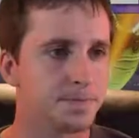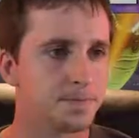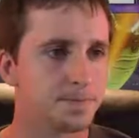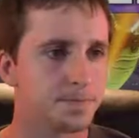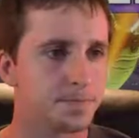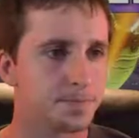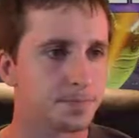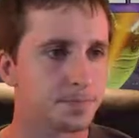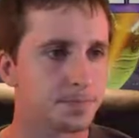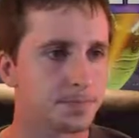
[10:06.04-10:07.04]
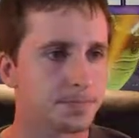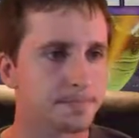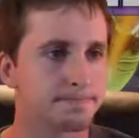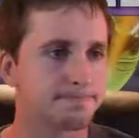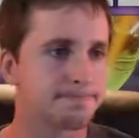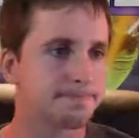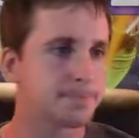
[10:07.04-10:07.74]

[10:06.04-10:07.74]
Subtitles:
[no speech]